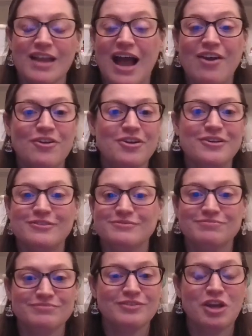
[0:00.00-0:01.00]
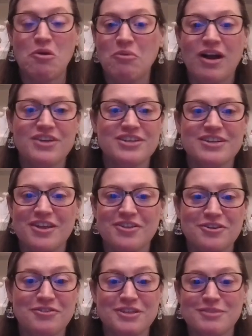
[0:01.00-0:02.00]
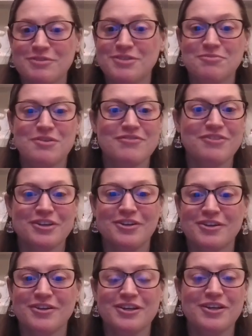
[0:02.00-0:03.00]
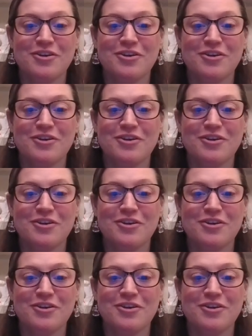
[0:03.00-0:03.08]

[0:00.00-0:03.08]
I don't know, go watch another Christmas movie, or,